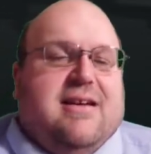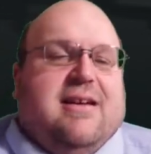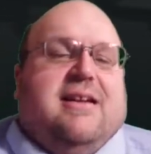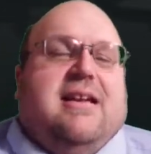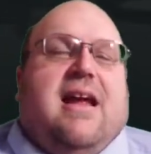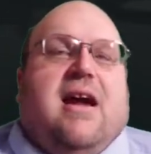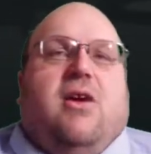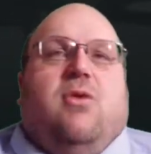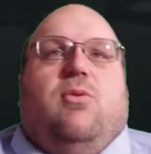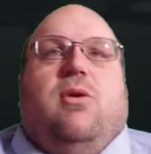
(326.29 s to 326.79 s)

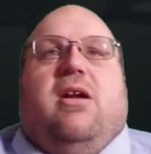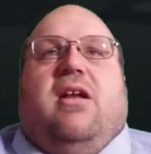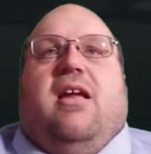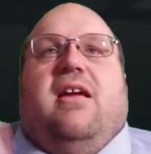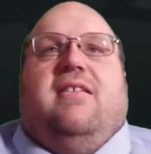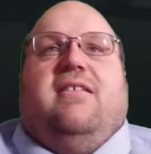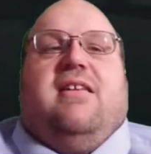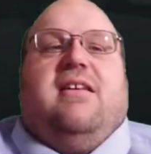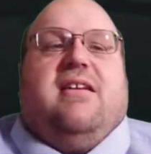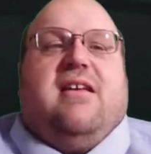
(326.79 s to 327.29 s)
Now, I
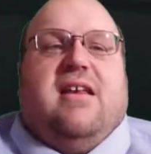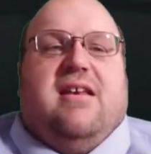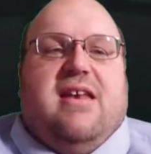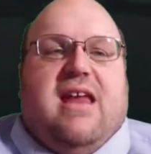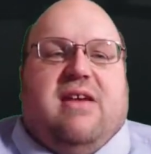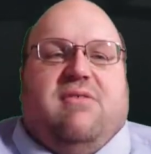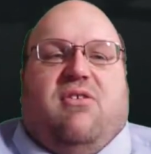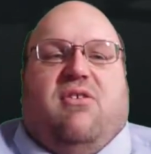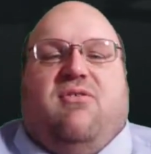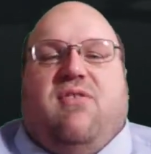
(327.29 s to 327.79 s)
realize that a
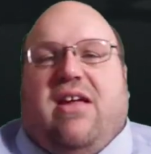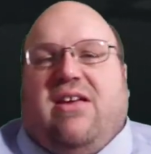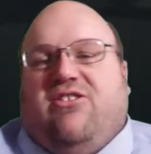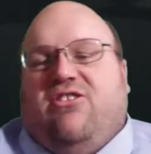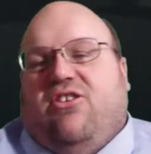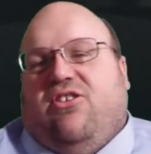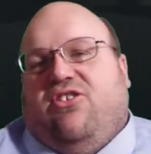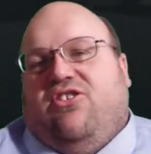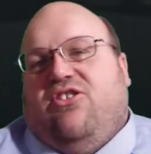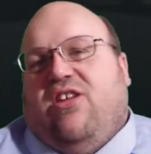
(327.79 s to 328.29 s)
naval
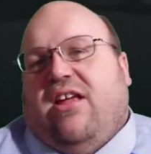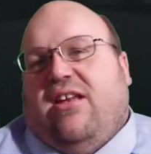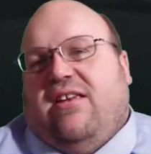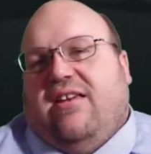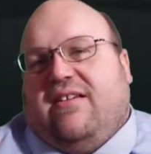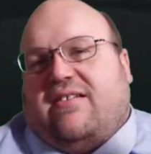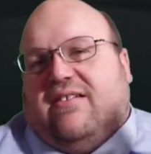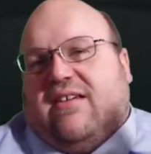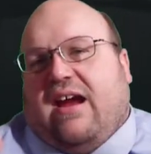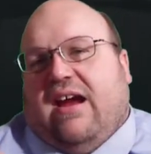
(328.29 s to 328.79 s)
vessel is not an
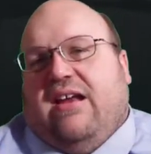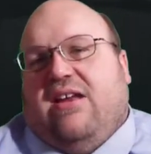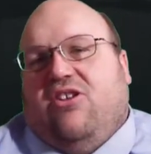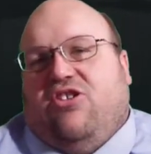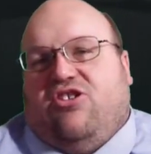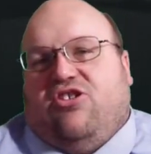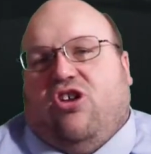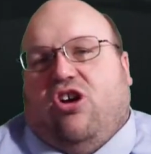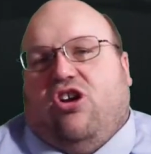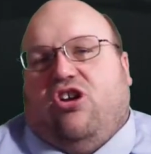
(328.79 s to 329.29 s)
exciting
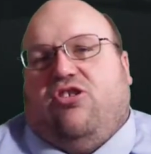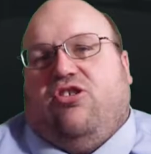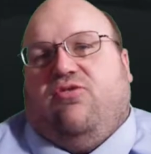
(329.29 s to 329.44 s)
start